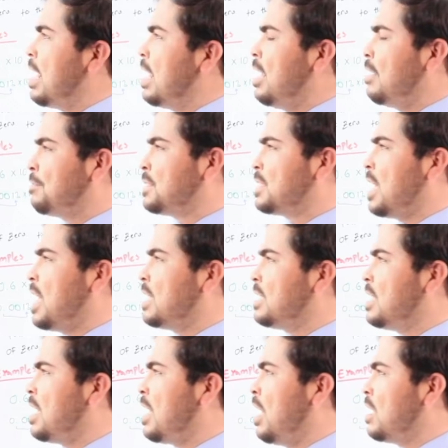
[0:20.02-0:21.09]
left side
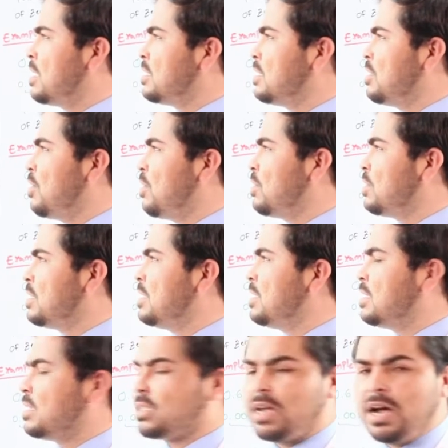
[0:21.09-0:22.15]
there are zeros,
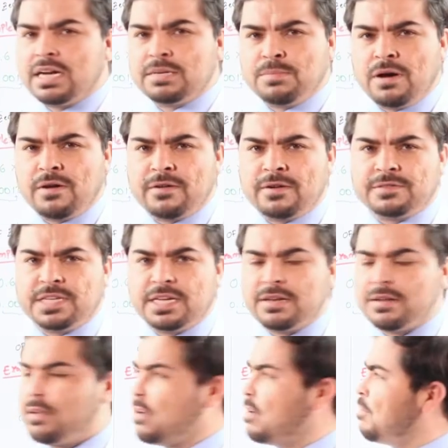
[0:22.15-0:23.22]
this is called power of
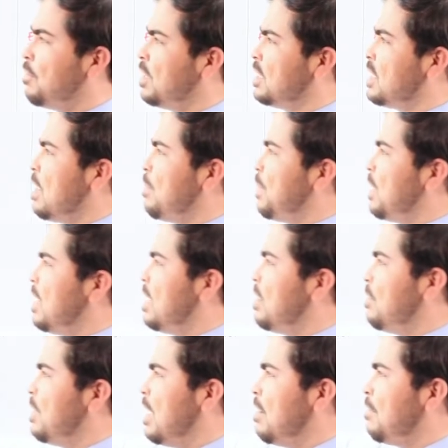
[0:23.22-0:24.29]
10. For example,
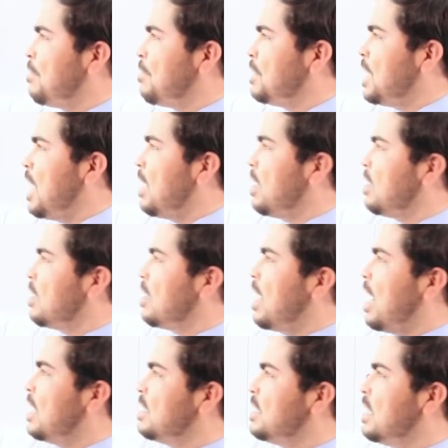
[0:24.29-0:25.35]
here we have 10,
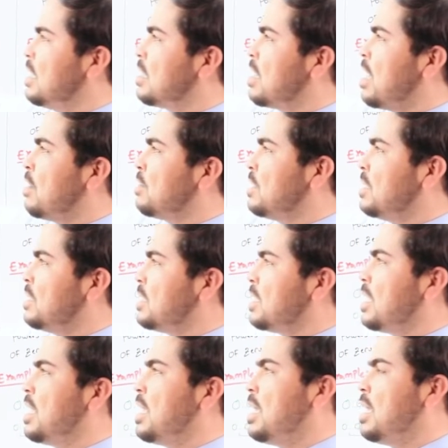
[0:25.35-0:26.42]
100, 1000,
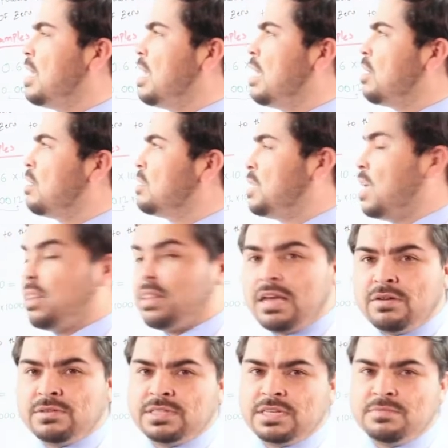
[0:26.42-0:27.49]

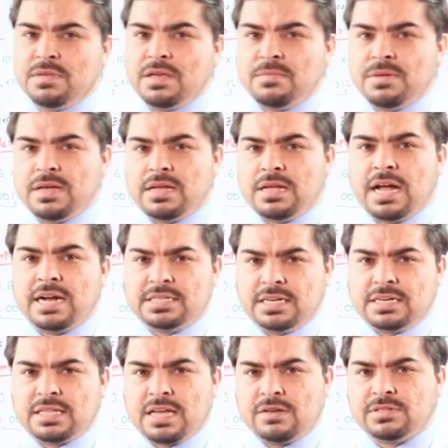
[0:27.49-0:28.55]
10,000 maybe,
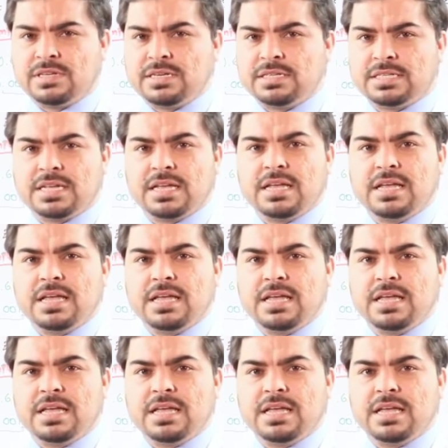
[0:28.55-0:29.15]
100,000